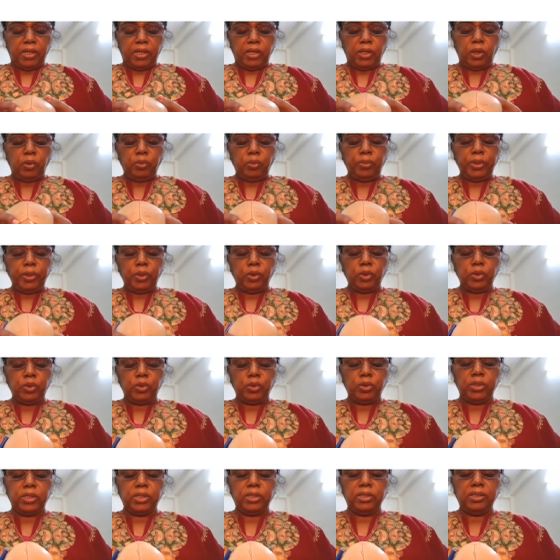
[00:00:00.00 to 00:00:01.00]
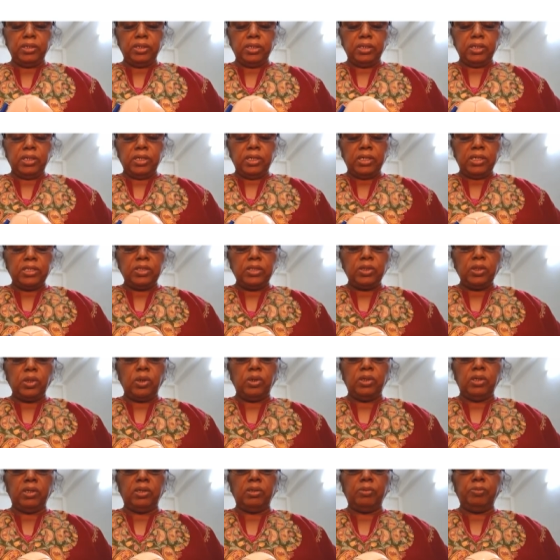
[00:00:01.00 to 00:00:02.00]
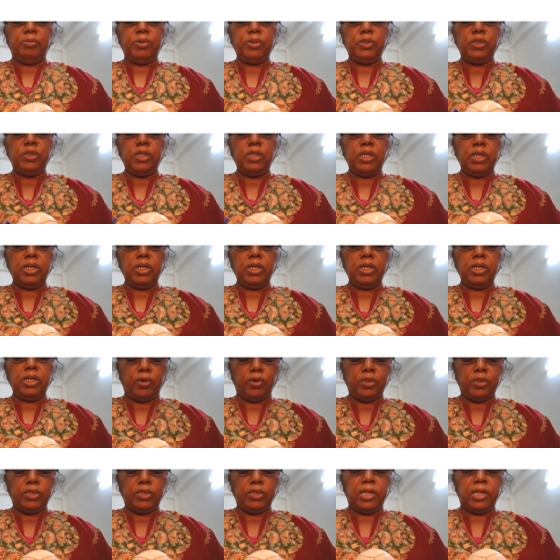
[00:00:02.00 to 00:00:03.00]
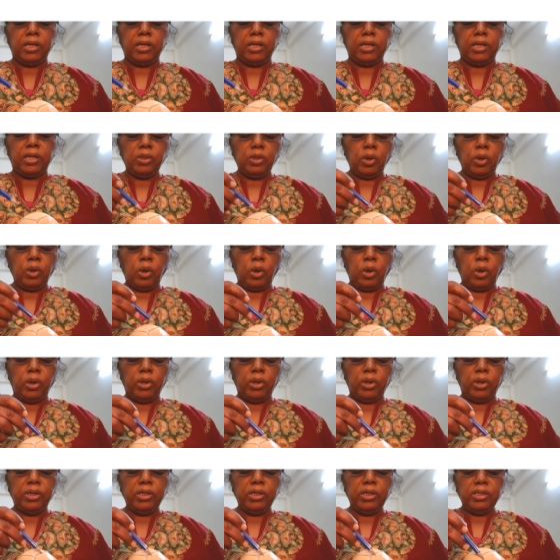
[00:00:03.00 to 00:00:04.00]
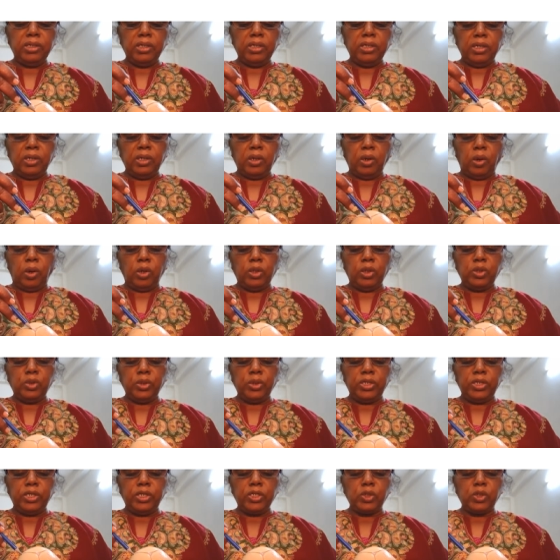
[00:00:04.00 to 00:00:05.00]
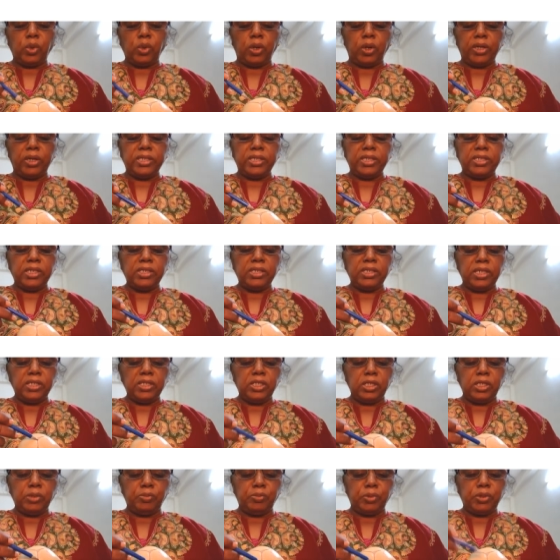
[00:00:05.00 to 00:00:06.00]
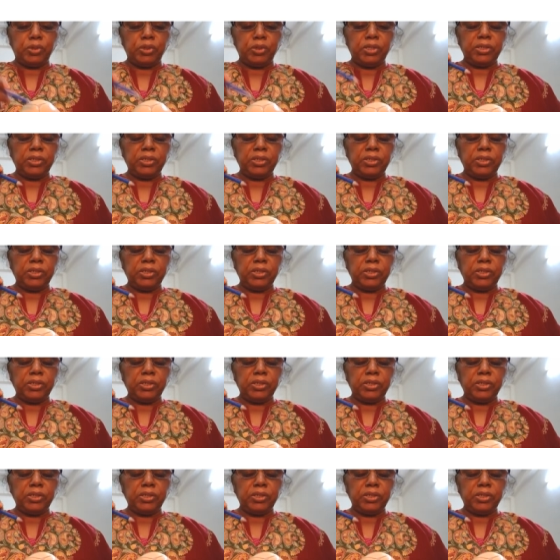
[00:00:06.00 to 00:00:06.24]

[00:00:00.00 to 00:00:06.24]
Now we go to the posterior fontanella, or also it is called as the sinciput.